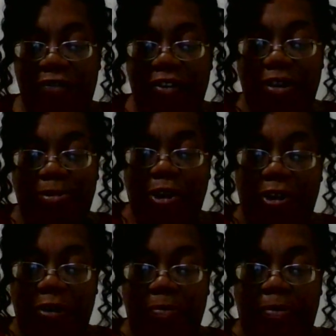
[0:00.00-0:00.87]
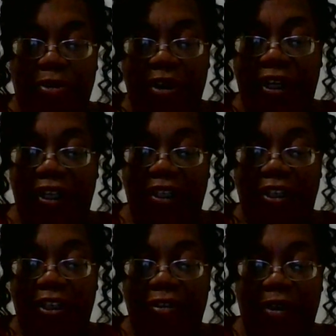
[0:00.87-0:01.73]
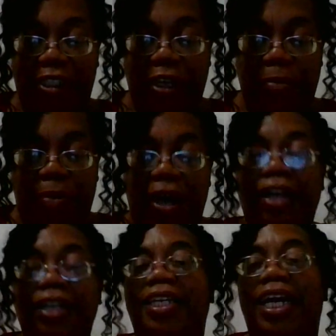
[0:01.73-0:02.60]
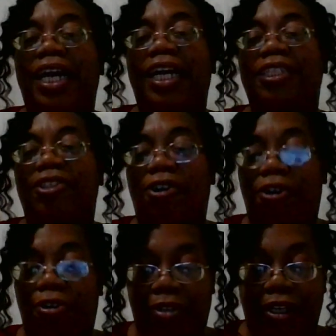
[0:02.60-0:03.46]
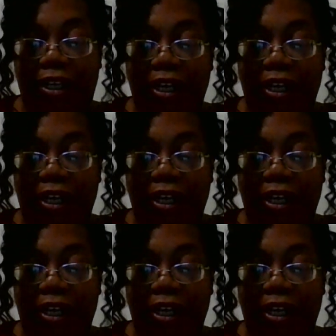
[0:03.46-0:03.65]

from Turning Point USA podcast called,